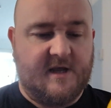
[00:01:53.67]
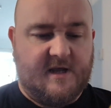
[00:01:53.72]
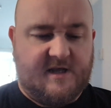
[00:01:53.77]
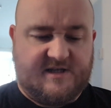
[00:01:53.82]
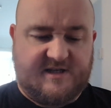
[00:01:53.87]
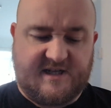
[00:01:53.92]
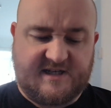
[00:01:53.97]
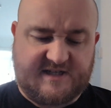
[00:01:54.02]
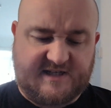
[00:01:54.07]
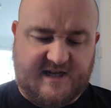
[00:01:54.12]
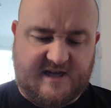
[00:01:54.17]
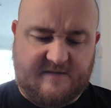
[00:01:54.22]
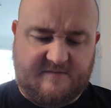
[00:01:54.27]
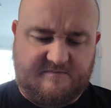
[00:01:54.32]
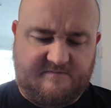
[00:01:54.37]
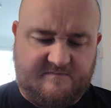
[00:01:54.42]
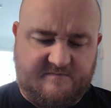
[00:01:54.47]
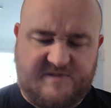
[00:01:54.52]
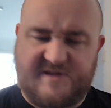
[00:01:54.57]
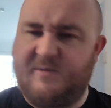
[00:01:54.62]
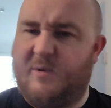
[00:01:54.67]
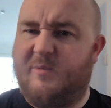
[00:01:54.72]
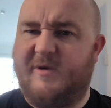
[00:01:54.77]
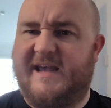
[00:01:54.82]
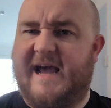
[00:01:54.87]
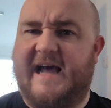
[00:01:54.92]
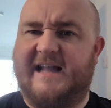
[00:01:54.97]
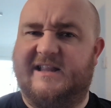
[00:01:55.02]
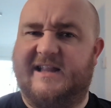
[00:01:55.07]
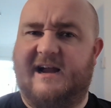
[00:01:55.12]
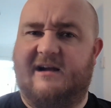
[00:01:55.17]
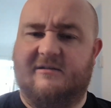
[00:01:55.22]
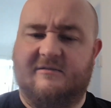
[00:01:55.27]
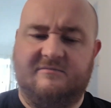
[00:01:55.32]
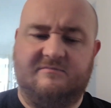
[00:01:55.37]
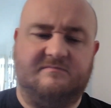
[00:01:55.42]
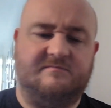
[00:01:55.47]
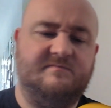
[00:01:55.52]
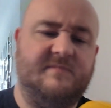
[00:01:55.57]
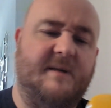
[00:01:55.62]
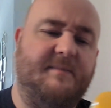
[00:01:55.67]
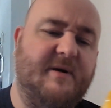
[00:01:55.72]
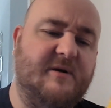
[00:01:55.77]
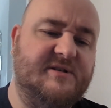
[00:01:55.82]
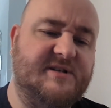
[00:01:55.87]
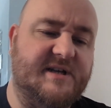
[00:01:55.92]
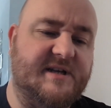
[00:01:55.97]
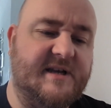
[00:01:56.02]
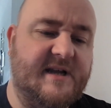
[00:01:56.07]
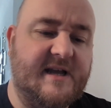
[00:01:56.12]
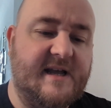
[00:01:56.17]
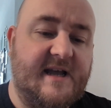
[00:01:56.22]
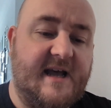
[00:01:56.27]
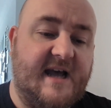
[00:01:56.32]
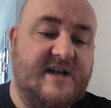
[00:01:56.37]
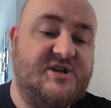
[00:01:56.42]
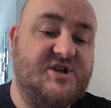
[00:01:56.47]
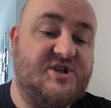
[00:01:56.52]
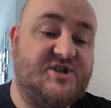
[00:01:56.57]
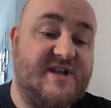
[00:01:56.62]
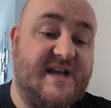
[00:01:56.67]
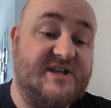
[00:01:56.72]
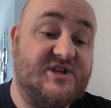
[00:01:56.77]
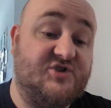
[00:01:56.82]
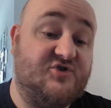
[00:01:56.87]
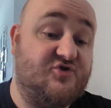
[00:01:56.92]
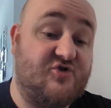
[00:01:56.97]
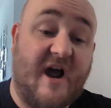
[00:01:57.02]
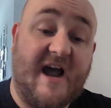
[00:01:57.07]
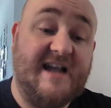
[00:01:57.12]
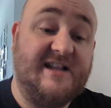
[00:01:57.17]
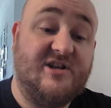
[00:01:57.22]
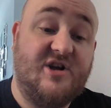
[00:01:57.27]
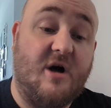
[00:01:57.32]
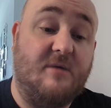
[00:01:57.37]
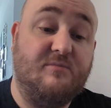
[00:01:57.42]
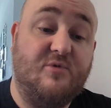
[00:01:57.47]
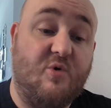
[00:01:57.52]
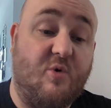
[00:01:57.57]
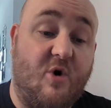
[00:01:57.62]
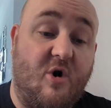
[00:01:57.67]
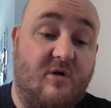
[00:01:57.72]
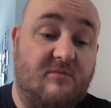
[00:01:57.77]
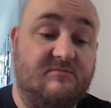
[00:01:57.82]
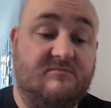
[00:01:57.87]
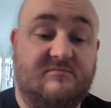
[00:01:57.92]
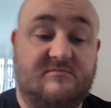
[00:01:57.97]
So let's see what we can learn about it. It just says dried kumquat.